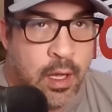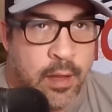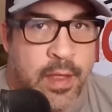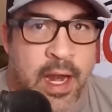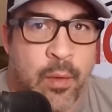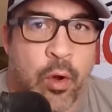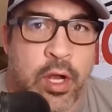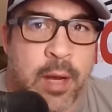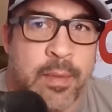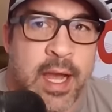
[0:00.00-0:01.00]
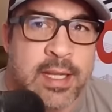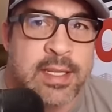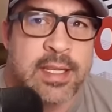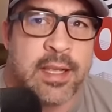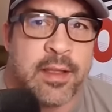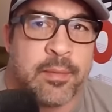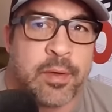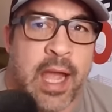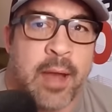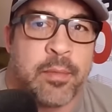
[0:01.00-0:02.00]
Then I woke up next in the
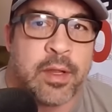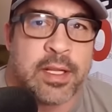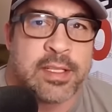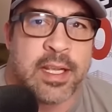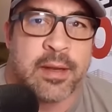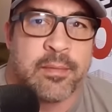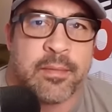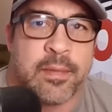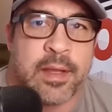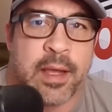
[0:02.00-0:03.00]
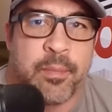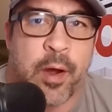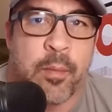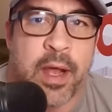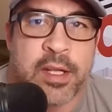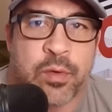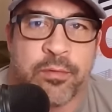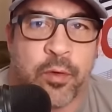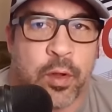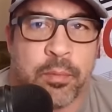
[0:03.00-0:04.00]
ambulance, and the paramedics were
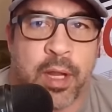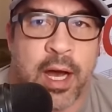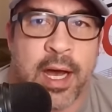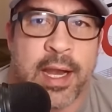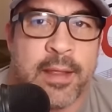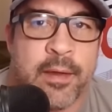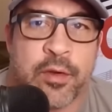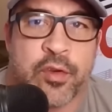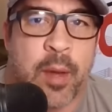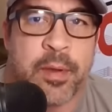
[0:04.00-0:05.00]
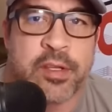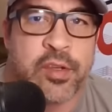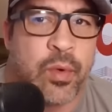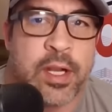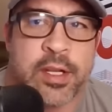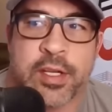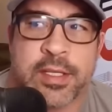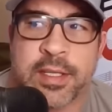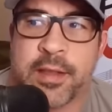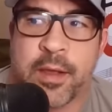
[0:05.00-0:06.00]
full of blood, and they were dropping
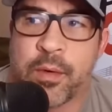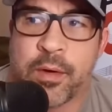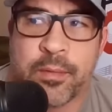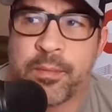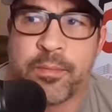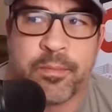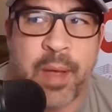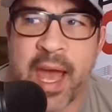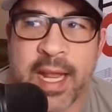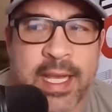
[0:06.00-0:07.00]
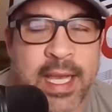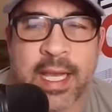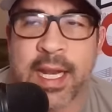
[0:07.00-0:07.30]
syringes, and they were panicking.